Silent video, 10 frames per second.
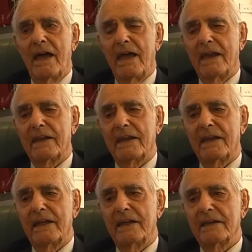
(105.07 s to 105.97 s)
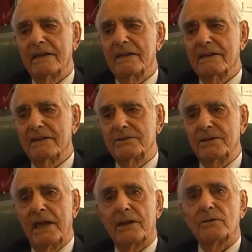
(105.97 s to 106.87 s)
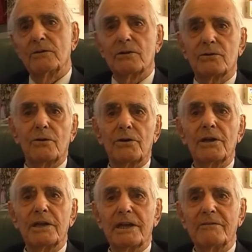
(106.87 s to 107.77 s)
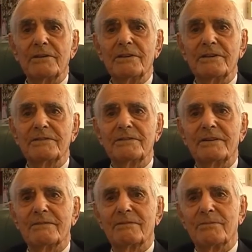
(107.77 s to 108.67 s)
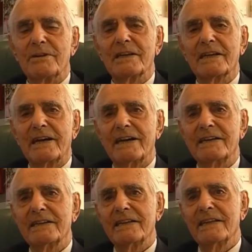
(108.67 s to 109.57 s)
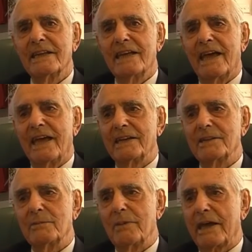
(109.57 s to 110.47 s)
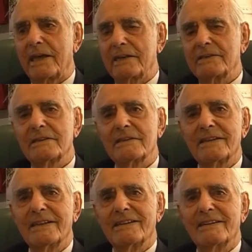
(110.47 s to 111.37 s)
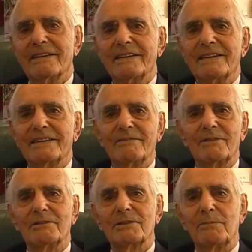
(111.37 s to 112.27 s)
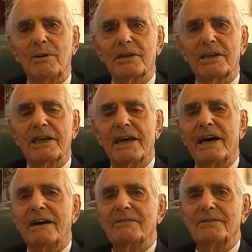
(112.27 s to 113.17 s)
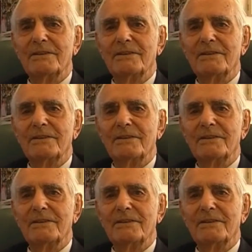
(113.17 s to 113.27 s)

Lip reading: And she had all the cooking gear on this spring cart, and in the back there was a potty calf.